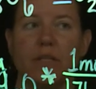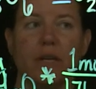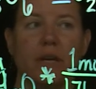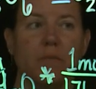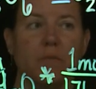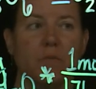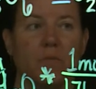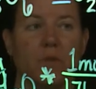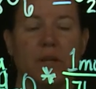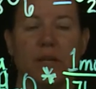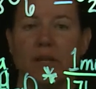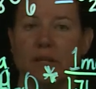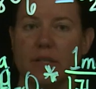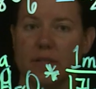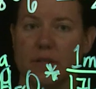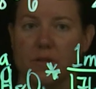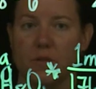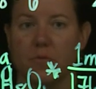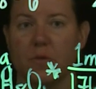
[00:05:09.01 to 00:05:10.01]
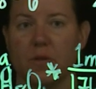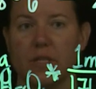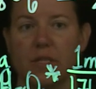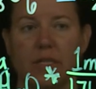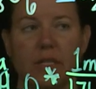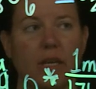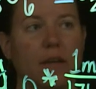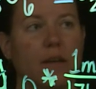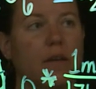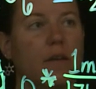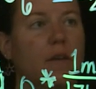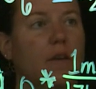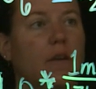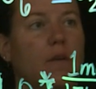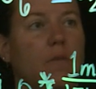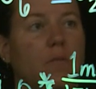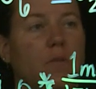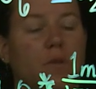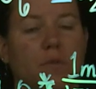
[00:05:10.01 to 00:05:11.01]
times 1 because there's 1C,
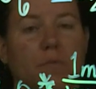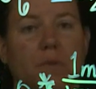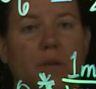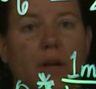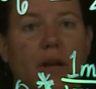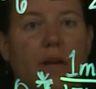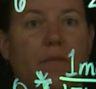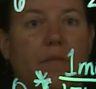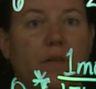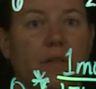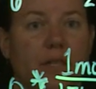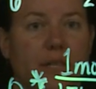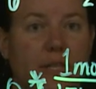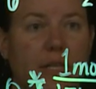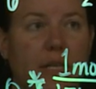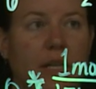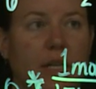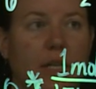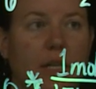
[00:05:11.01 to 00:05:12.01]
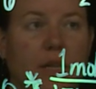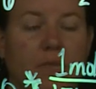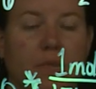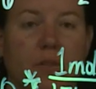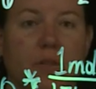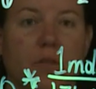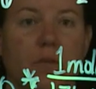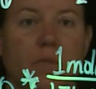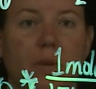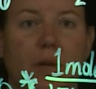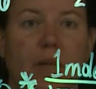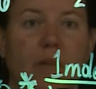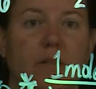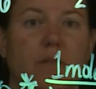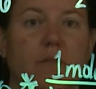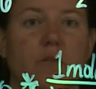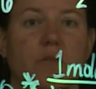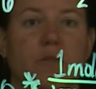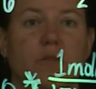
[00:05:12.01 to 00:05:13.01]
multiply 16 times 2
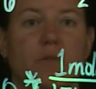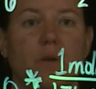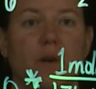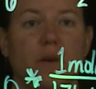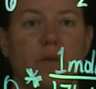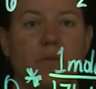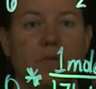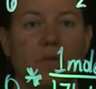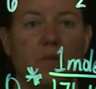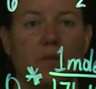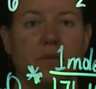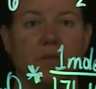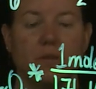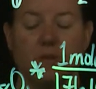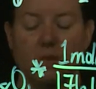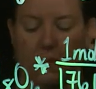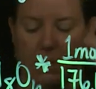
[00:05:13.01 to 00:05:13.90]
because there's two O's,